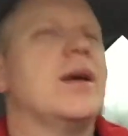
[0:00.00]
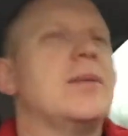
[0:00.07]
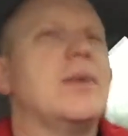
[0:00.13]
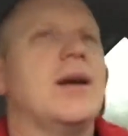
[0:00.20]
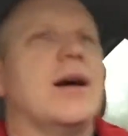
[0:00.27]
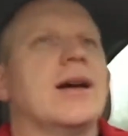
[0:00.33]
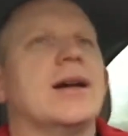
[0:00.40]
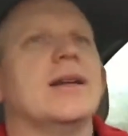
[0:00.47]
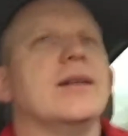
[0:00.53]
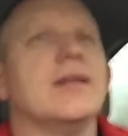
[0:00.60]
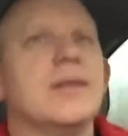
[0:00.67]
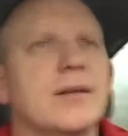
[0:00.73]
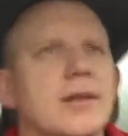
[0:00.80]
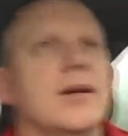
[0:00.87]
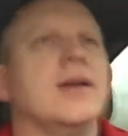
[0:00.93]
maybe I
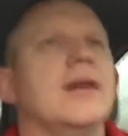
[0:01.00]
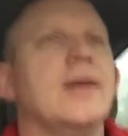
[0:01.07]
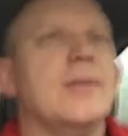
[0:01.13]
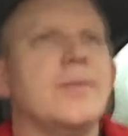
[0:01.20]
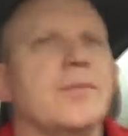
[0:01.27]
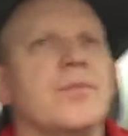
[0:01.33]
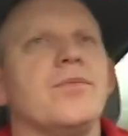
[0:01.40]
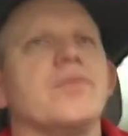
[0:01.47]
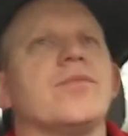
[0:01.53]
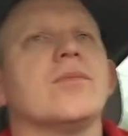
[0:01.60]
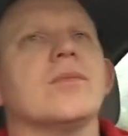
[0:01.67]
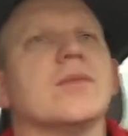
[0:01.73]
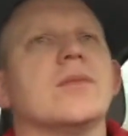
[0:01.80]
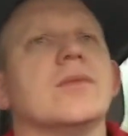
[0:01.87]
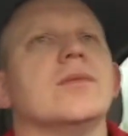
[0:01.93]
can
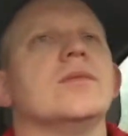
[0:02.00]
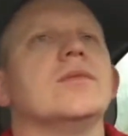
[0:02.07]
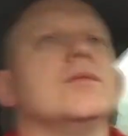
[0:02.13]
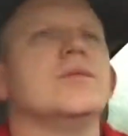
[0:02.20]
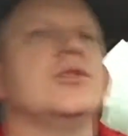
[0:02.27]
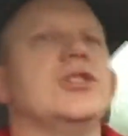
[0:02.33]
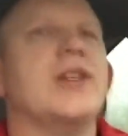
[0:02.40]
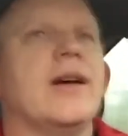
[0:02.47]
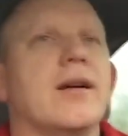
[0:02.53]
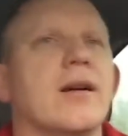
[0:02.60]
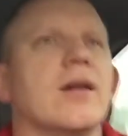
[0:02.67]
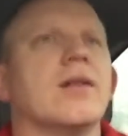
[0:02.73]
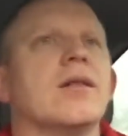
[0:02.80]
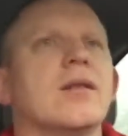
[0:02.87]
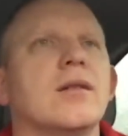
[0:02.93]

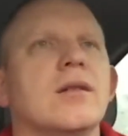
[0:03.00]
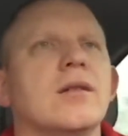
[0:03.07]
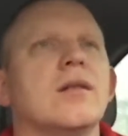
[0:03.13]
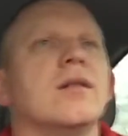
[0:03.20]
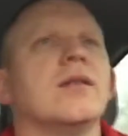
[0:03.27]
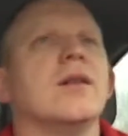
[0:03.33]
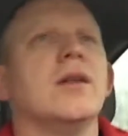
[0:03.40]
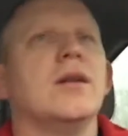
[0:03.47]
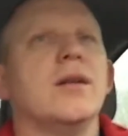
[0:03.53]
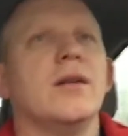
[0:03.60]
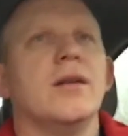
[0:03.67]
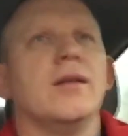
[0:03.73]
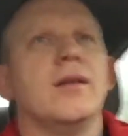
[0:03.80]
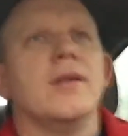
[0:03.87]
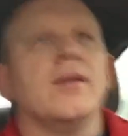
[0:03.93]
share
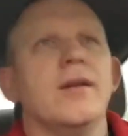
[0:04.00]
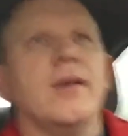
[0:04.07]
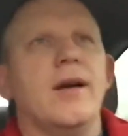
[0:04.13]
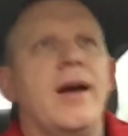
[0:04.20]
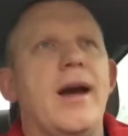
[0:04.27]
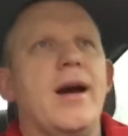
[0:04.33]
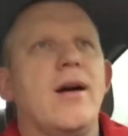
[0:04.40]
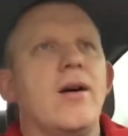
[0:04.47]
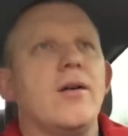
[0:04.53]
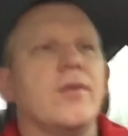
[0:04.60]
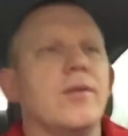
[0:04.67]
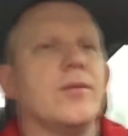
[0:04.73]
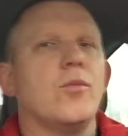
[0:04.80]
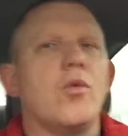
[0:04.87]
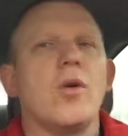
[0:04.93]

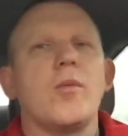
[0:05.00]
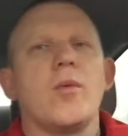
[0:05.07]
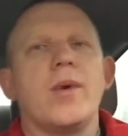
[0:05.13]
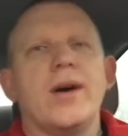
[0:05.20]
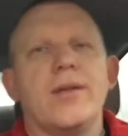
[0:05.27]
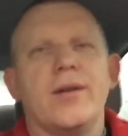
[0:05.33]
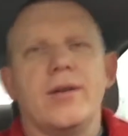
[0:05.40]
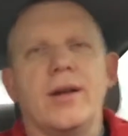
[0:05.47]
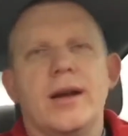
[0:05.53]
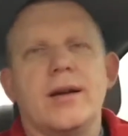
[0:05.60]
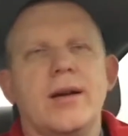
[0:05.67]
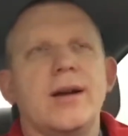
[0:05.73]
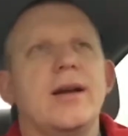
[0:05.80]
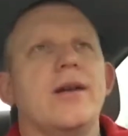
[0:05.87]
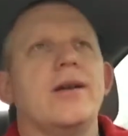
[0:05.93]
how warmer weather,
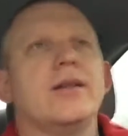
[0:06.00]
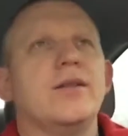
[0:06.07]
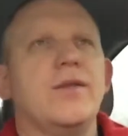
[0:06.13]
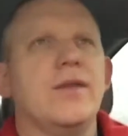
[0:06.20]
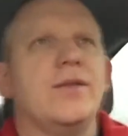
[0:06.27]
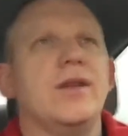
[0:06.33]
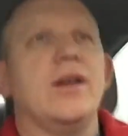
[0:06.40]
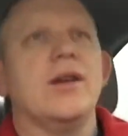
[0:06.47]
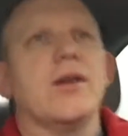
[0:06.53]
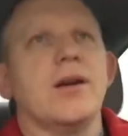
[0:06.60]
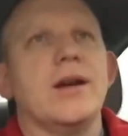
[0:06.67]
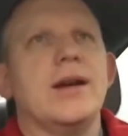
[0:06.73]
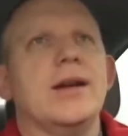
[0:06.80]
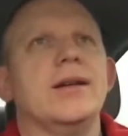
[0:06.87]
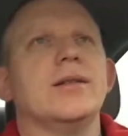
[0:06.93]
like right now it's 50
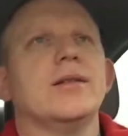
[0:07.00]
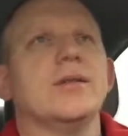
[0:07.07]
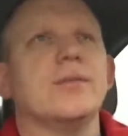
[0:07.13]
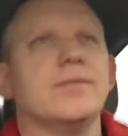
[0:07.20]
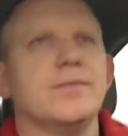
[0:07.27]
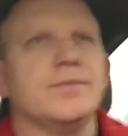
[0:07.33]
degrees,